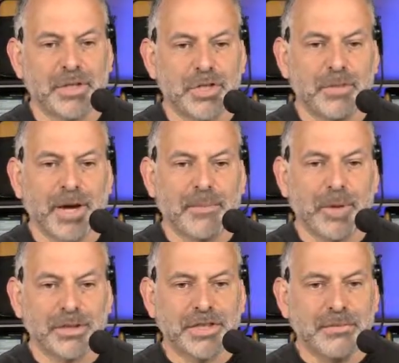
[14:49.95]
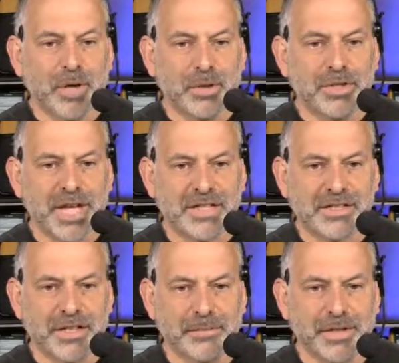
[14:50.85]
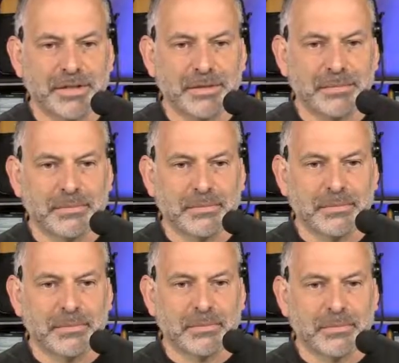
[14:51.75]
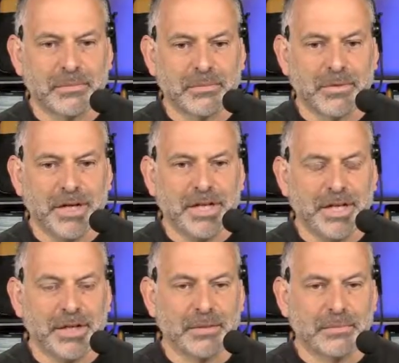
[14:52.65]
to my multi-mode test limit right here.